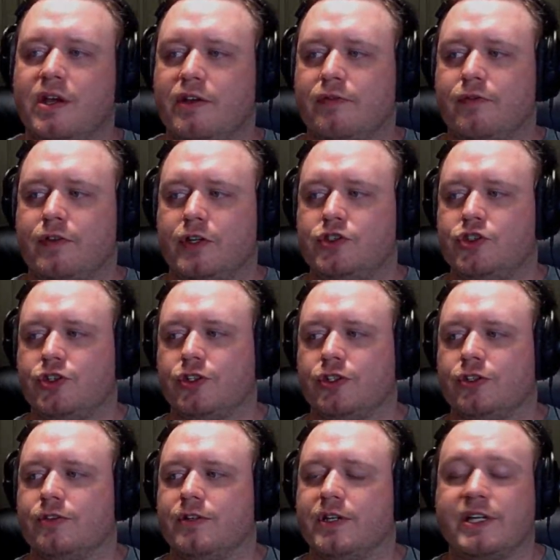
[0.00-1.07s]

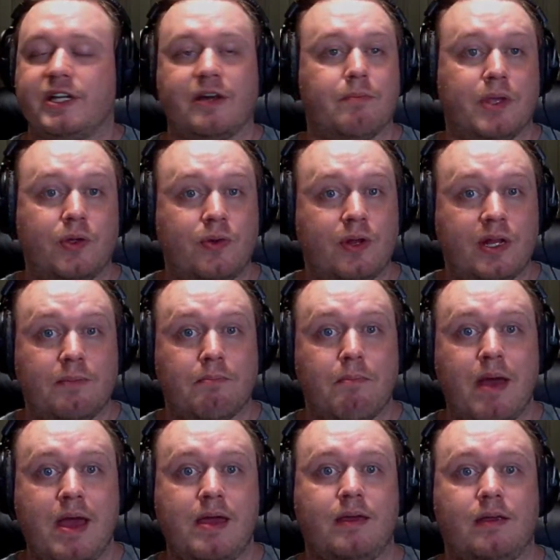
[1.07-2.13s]
feature
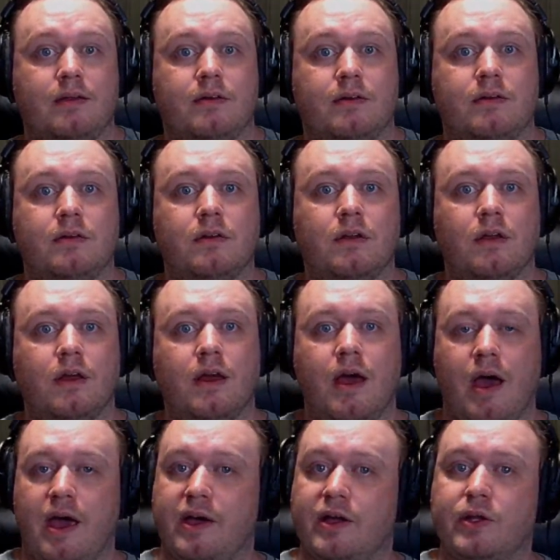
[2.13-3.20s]
community-made
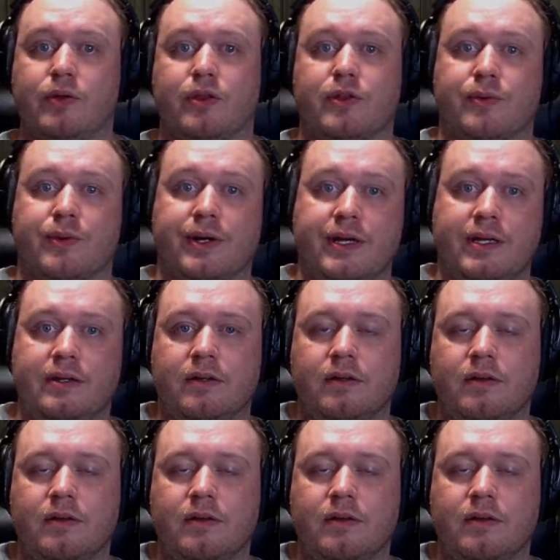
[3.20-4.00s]
Halo 3